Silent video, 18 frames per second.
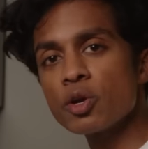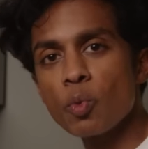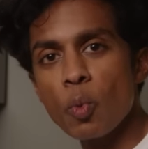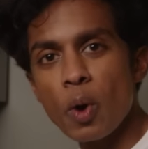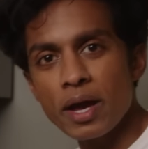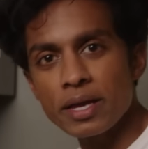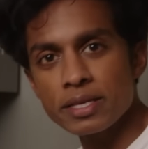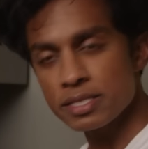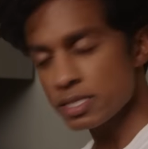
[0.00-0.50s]
your
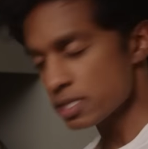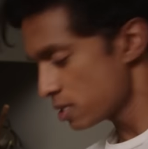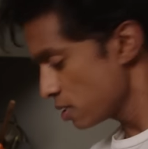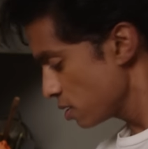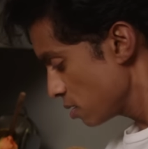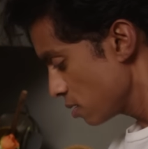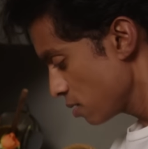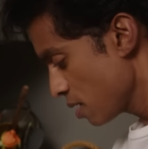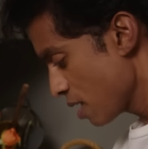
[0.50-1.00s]
whites,
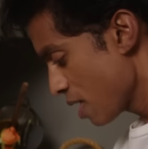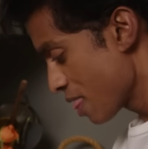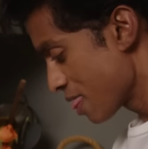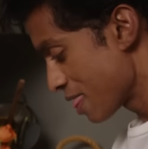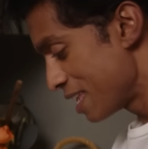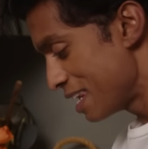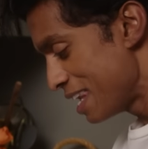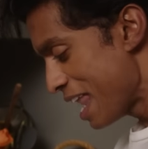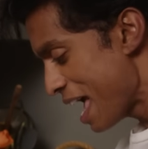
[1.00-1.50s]

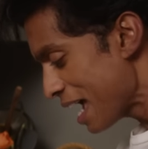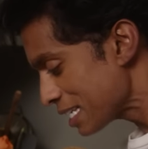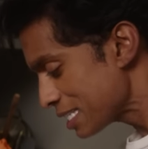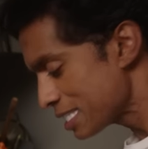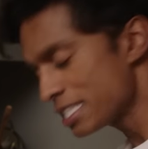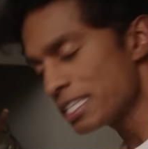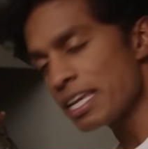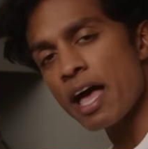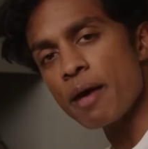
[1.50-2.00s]
the
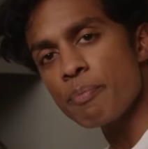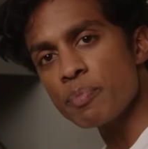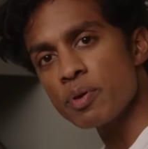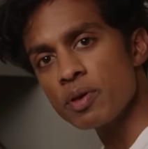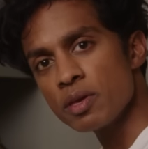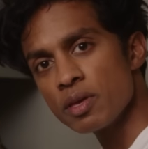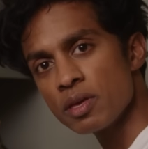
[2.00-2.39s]
next step